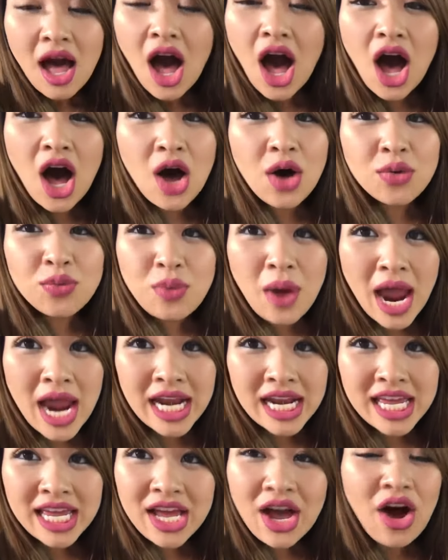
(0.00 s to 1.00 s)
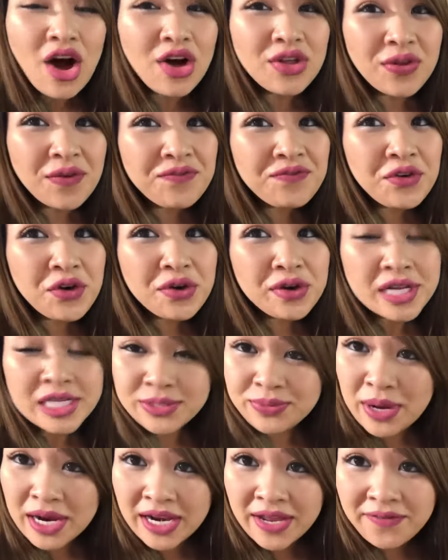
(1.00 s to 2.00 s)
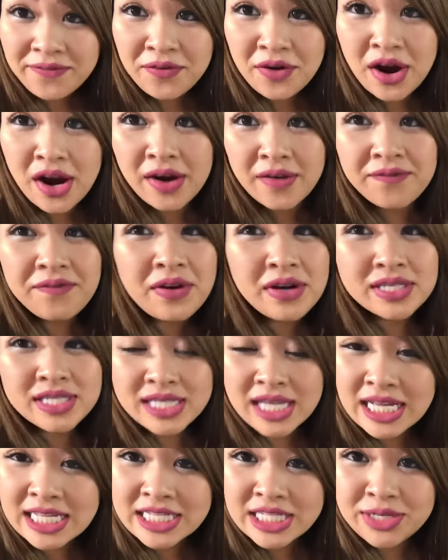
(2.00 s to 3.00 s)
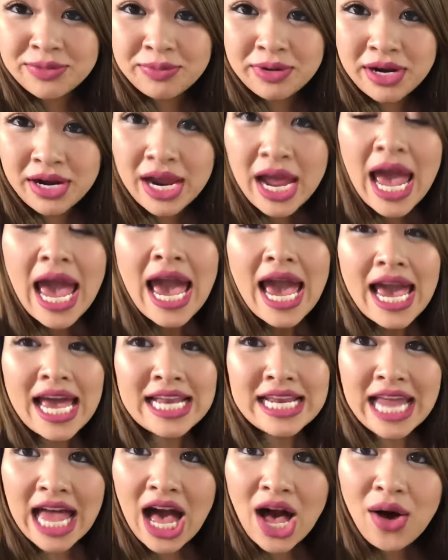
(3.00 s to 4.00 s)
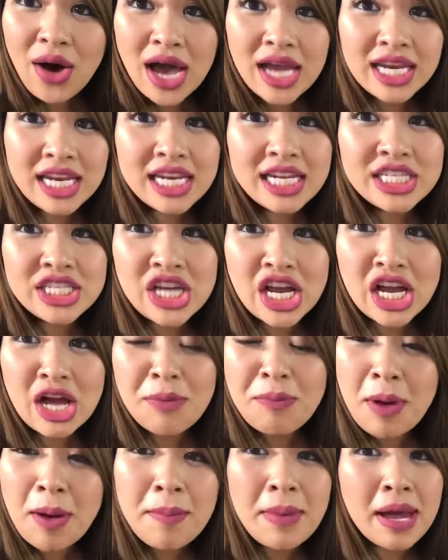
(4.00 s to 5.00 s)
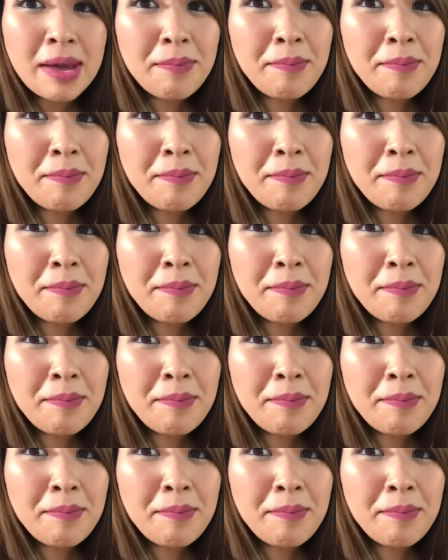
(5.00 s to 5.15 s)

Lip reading: Alrighty, all the food is ready for our first customer. And now I need to check up on my